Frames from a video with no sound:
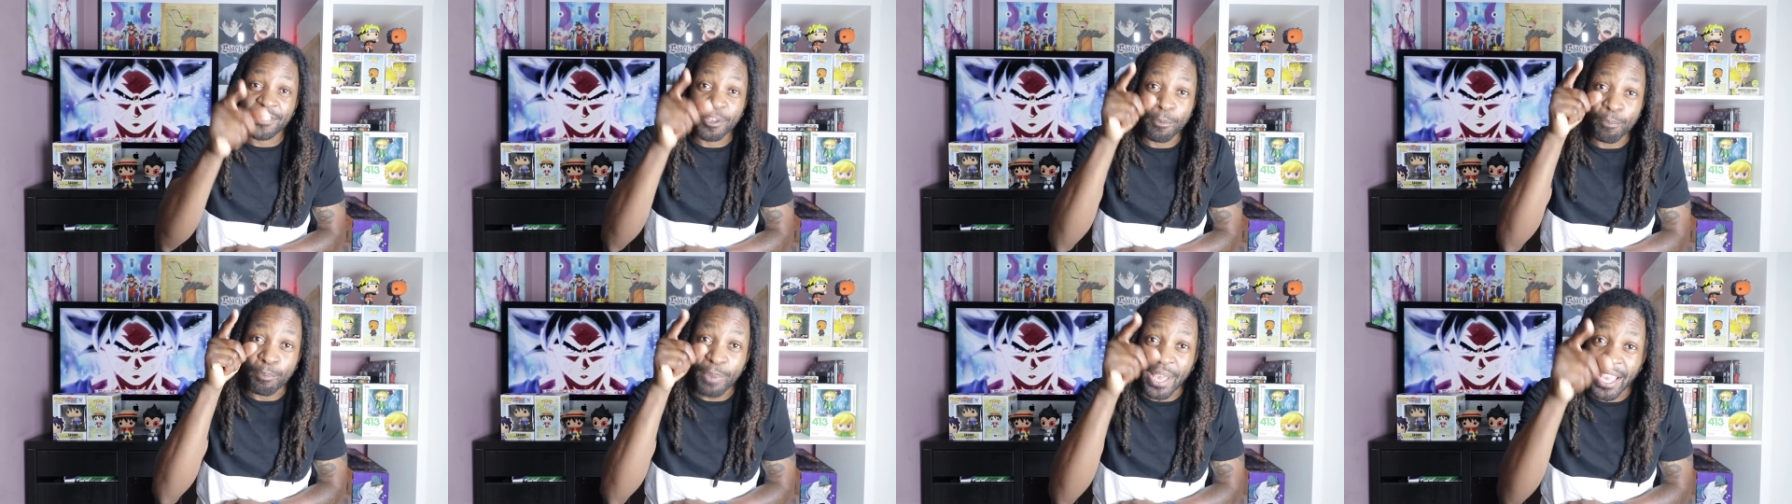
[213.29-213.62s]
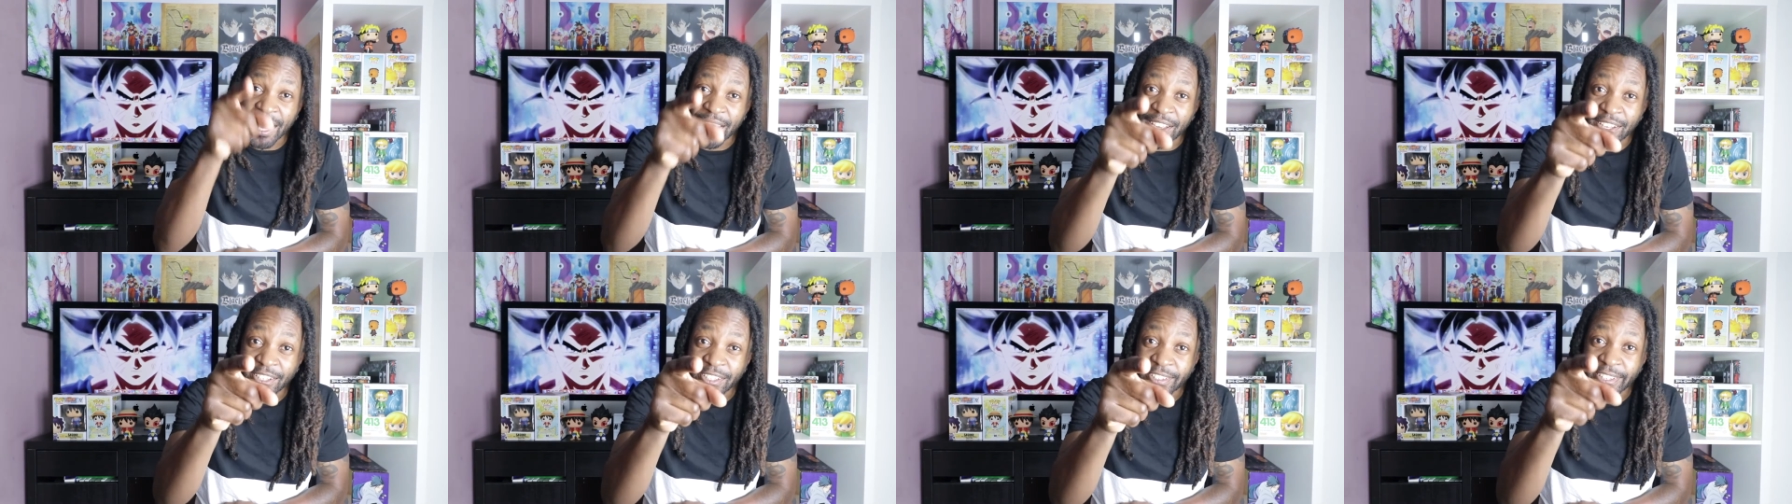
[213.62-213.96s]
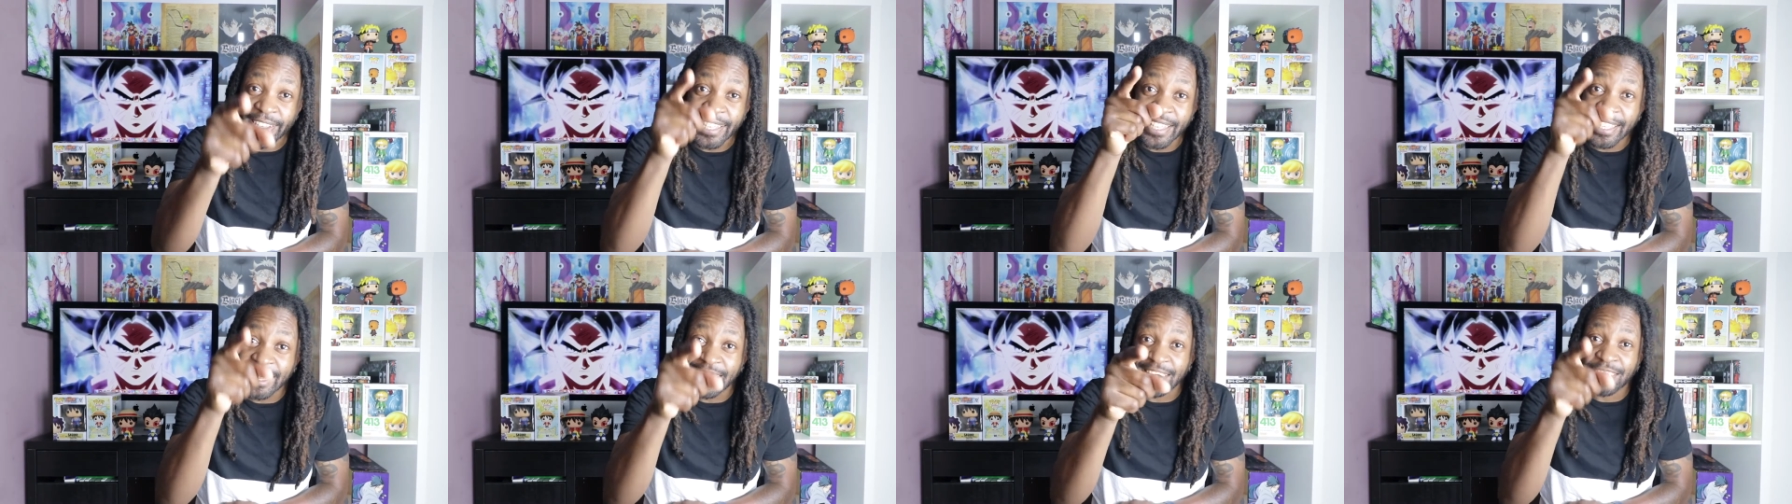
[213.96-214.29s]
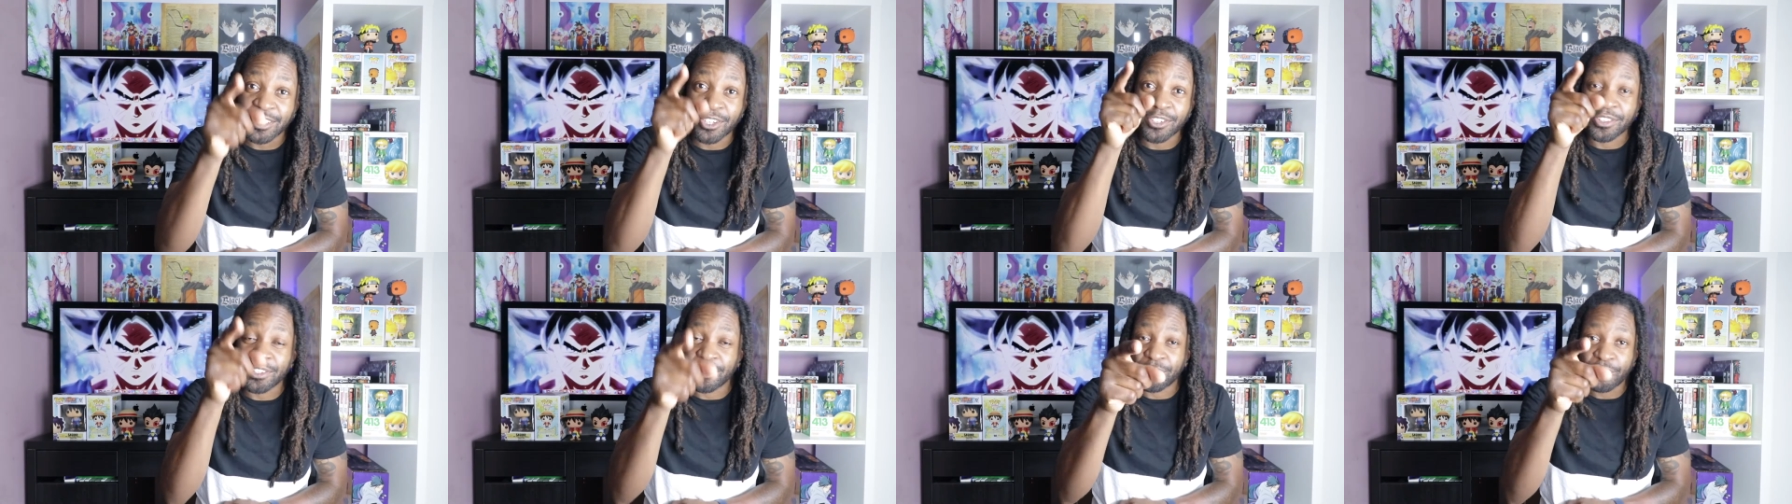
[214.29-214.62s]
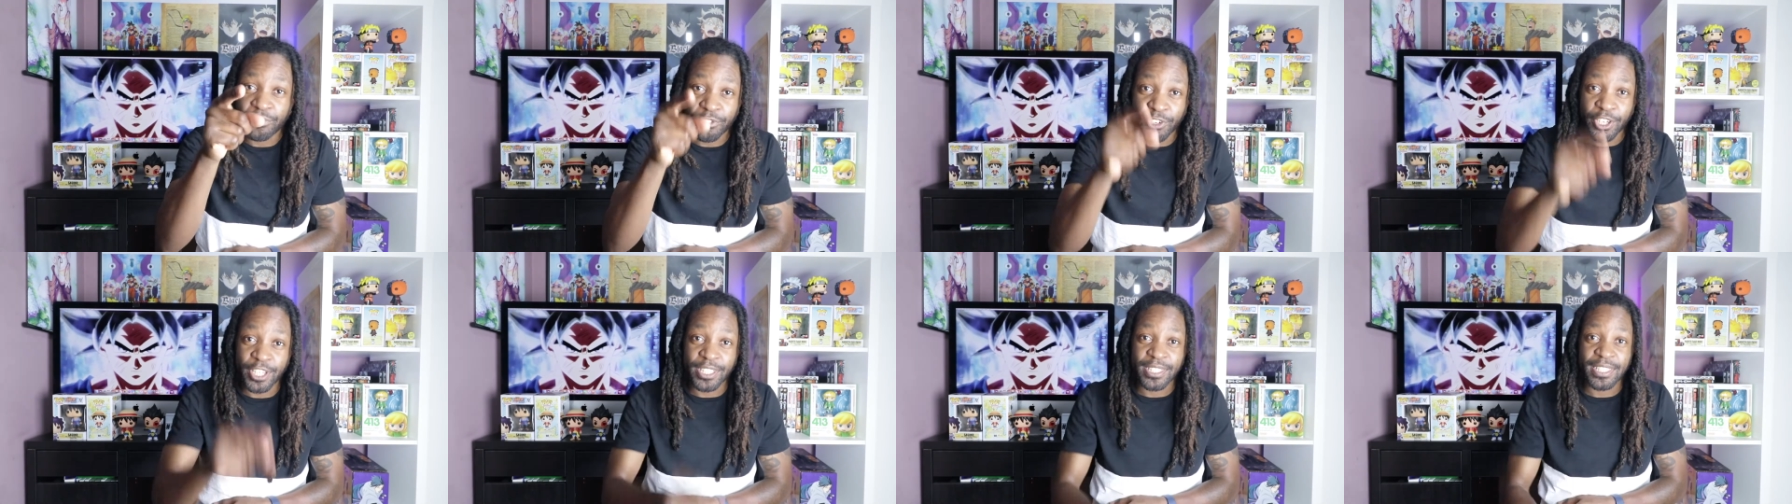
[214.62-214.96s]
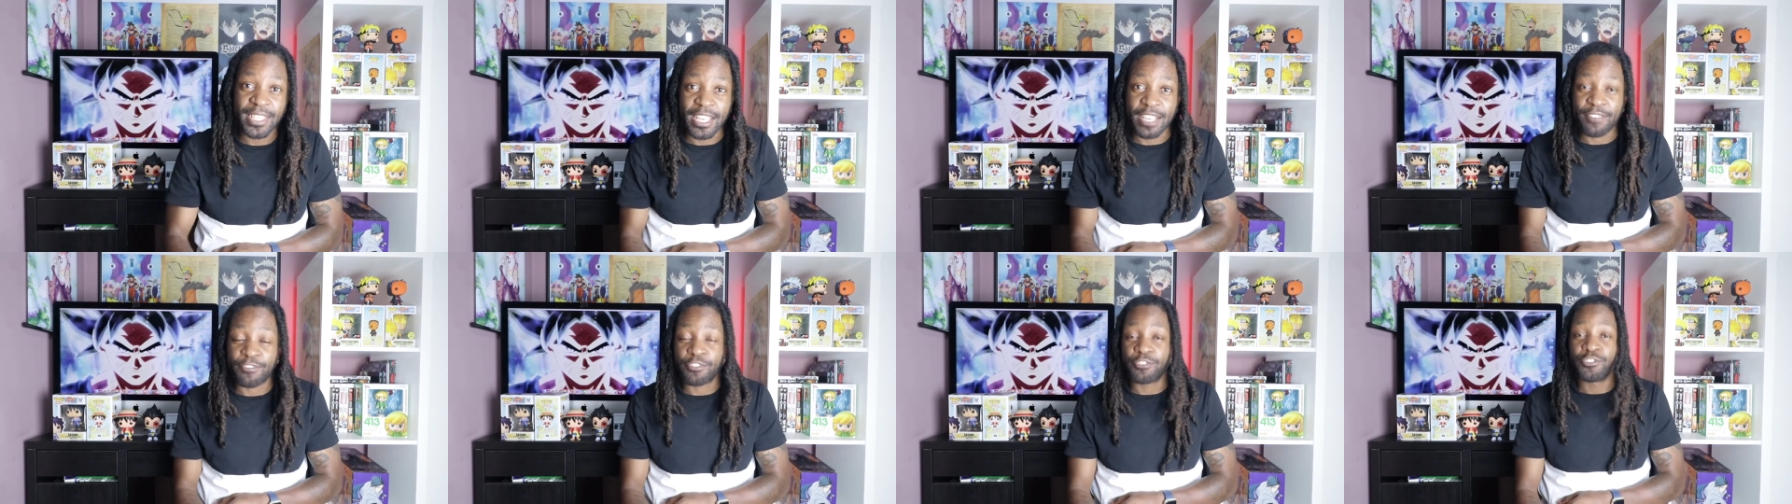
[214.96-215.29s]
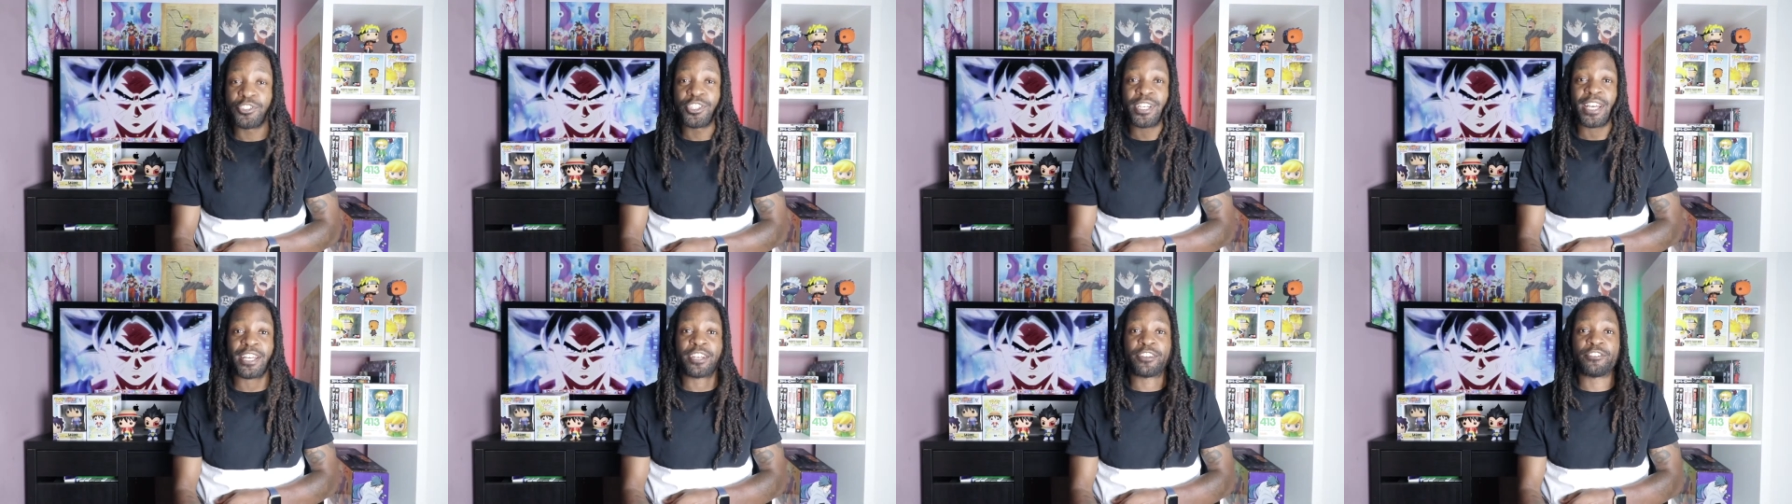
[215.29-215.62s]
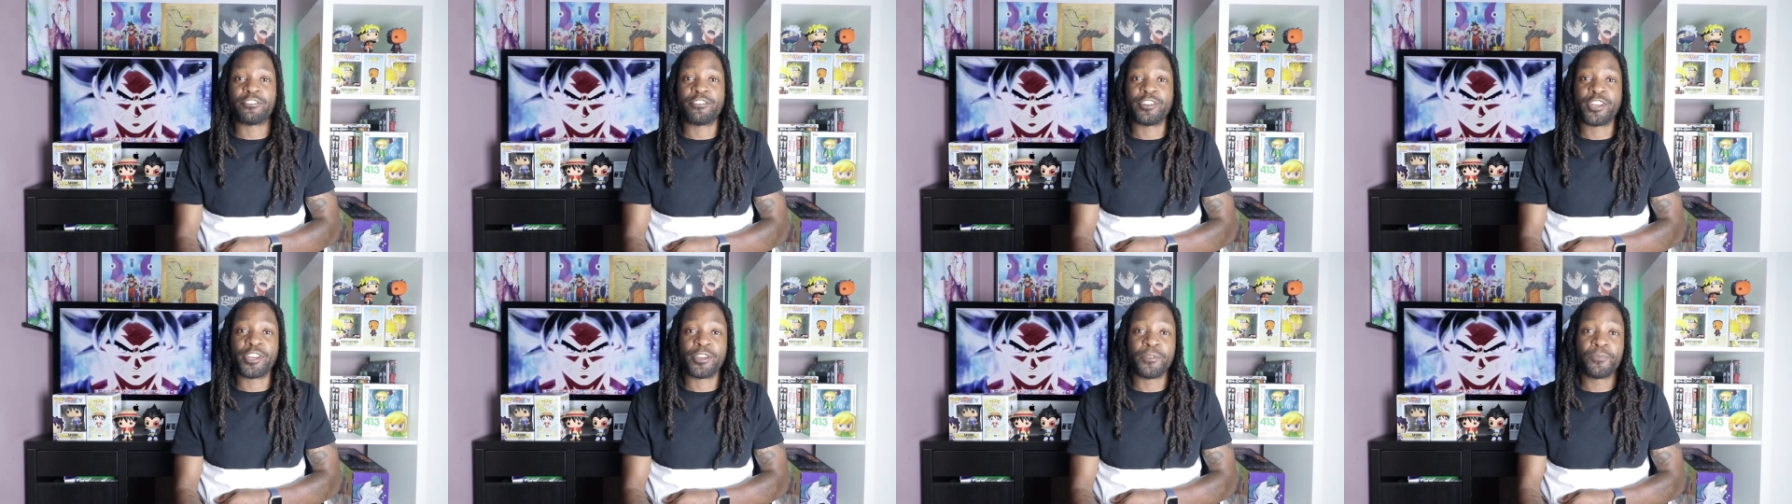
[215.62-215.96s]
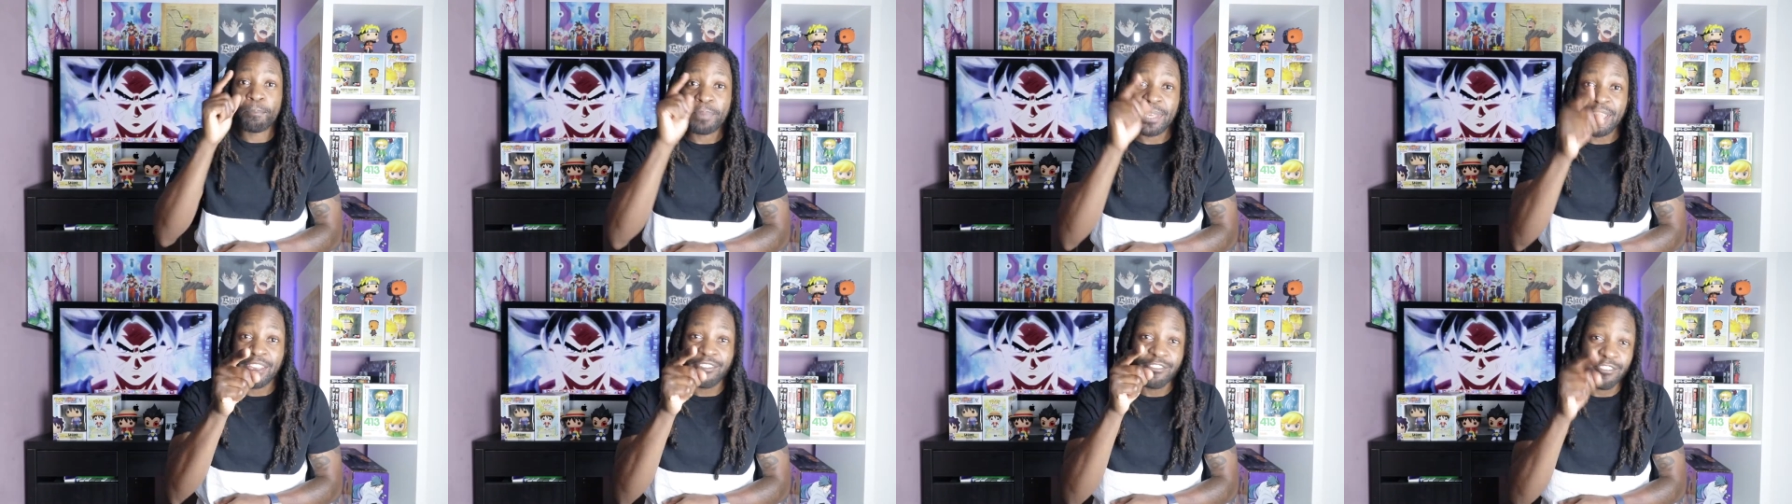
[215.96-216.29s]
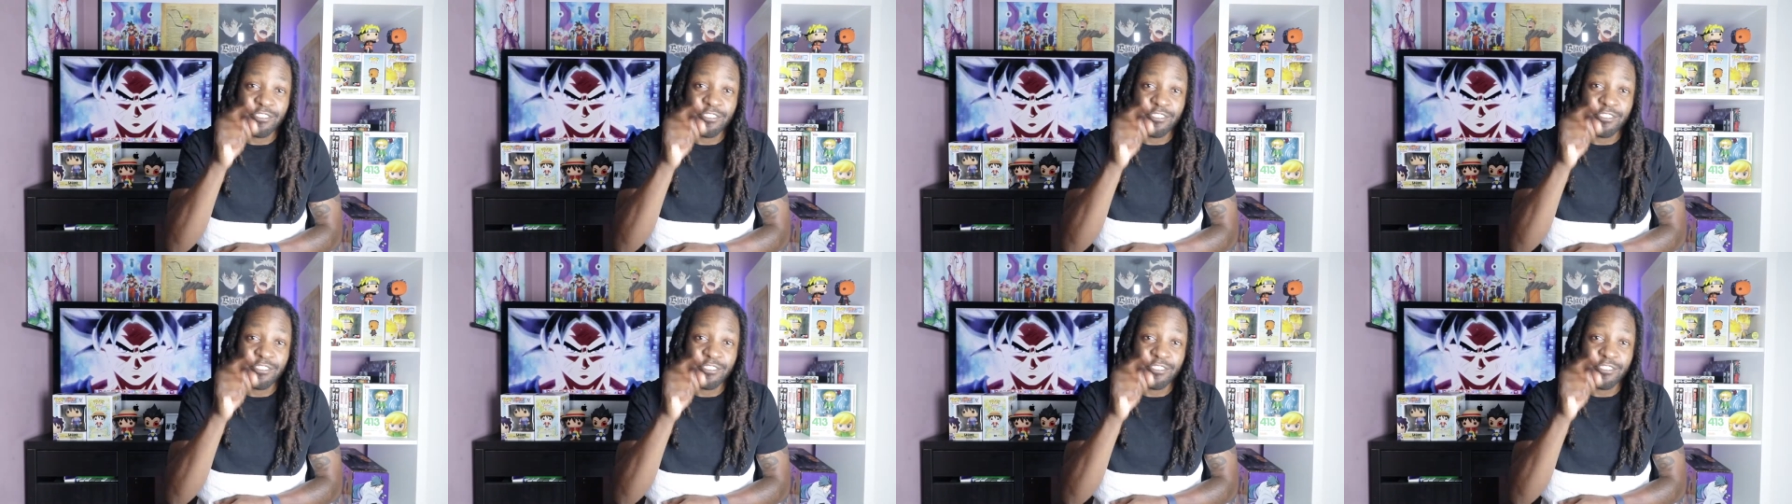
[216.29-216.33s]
The beta is on the 13th of January. Be